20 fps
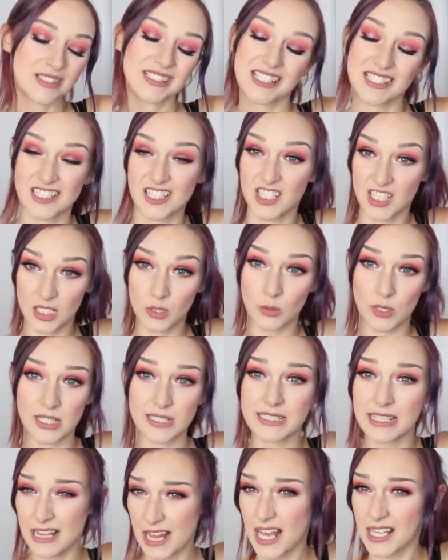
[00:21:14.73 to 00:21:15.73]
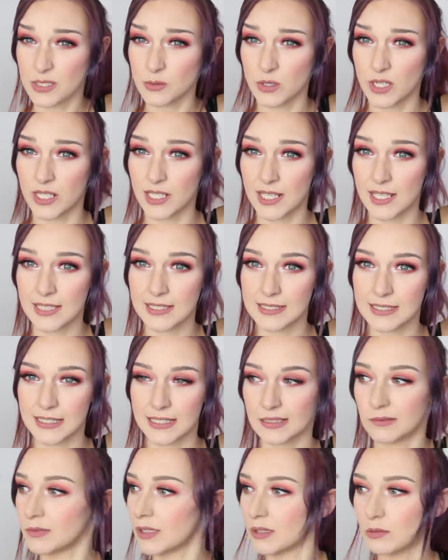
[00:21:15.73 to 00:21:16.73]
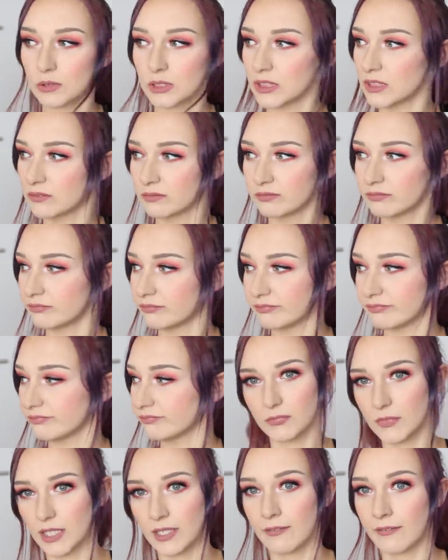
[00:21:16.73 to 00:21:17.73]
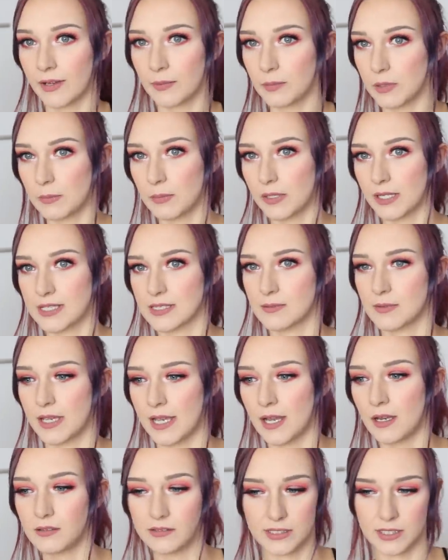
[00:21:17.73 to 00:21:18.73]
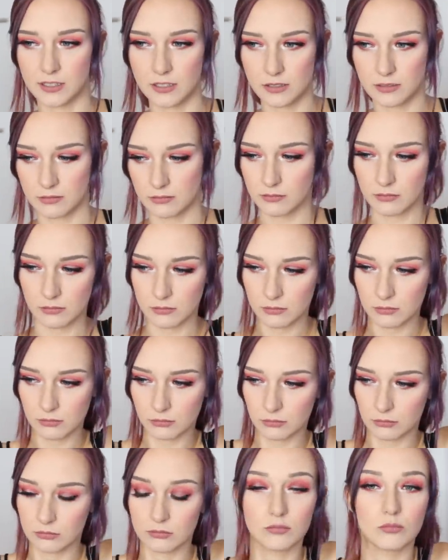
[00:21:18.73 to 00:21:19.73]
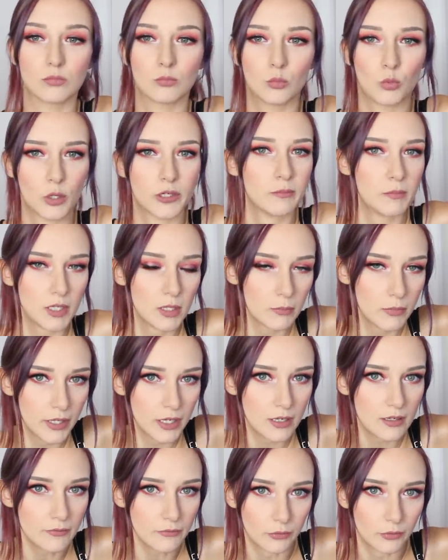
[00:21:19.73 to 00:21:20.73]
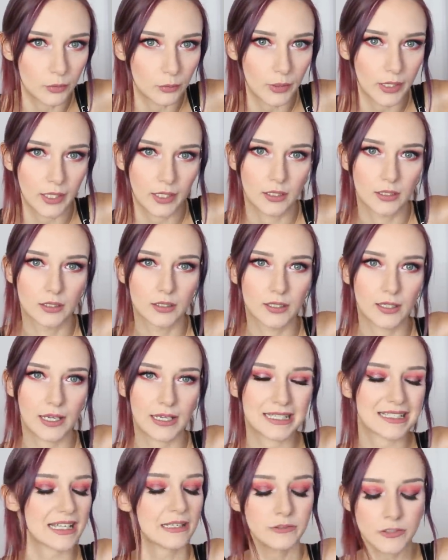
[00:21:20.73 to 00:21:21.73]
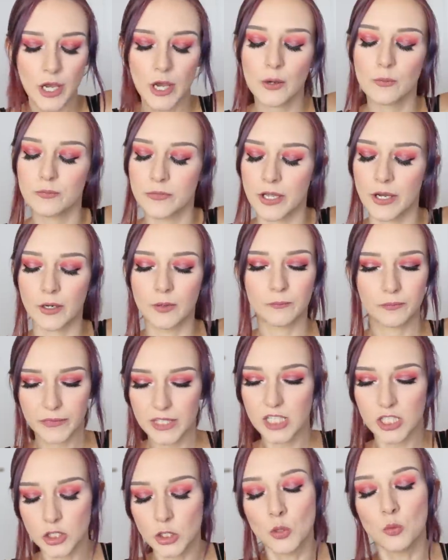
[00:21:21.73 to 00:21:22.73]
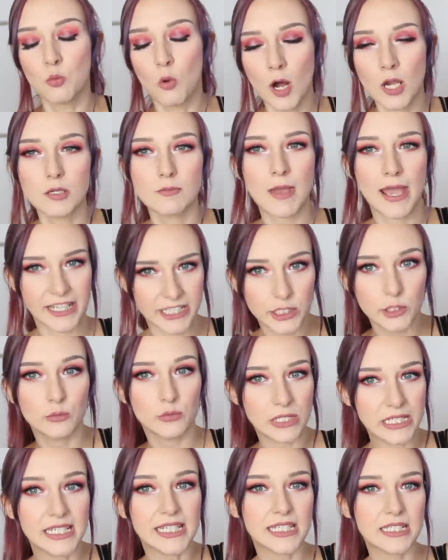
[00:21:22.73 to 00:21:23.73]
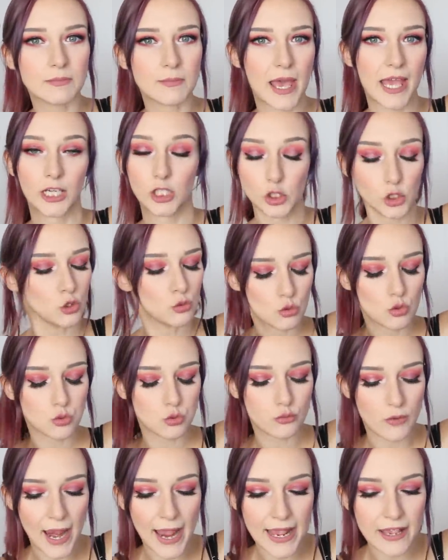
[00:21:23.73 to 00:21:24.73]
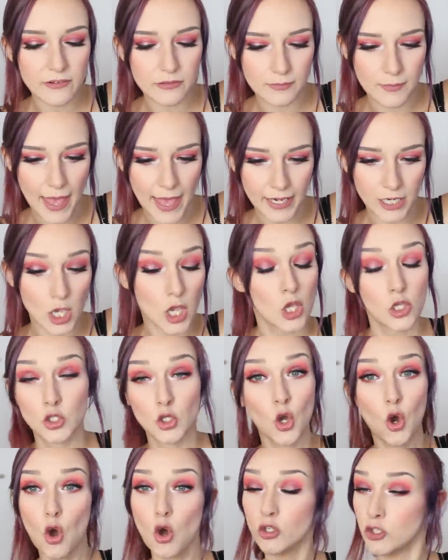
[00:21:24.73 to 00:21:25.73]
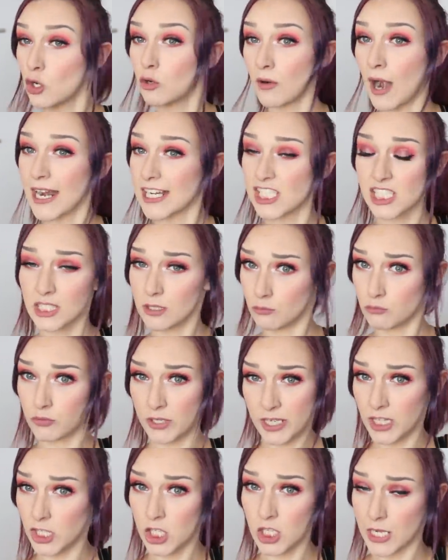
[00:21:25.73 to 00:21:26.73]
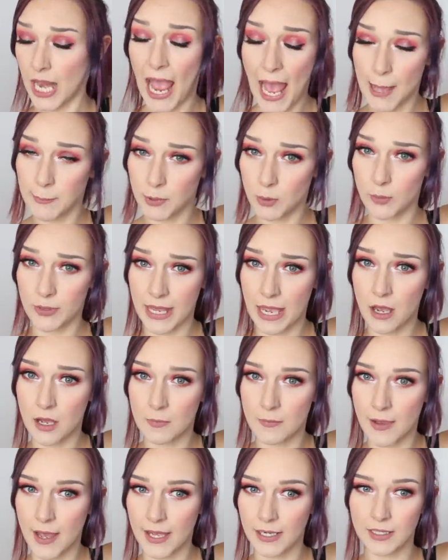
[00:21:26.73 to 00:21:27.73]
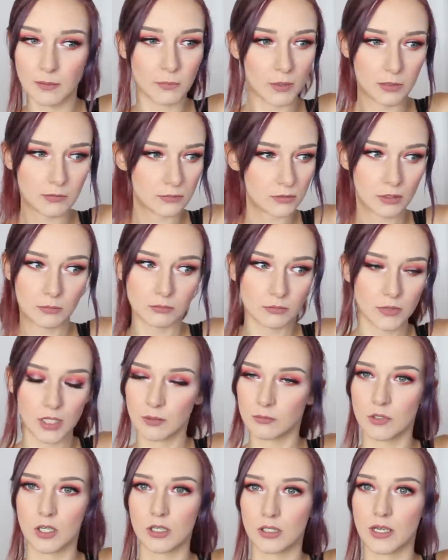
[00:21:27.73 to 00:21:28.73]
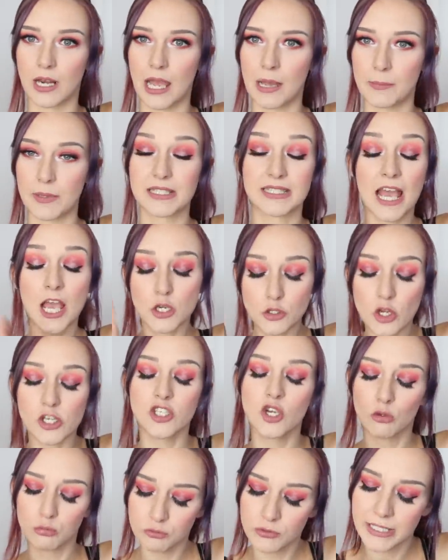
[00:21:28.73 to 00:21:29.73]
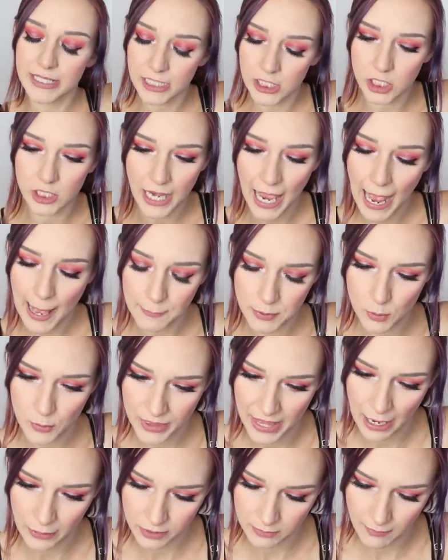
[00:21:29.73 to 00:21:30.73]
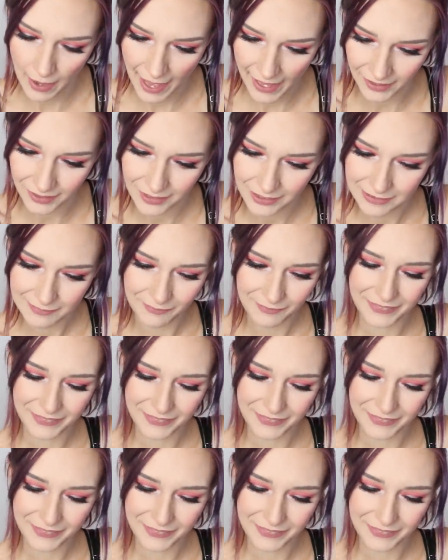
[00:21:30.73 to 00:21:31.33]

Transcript: It's because you're too easy. That's what it is." And I'm like, "Well, I've had people ask me out, and I just want to be on my own for a while." And he's like, no, no, you want men, you need men, you crave men. You're you're actually really unhappy without a man. I'm like, I'm, I'm not unhappy. no, you're really unhappy without a man.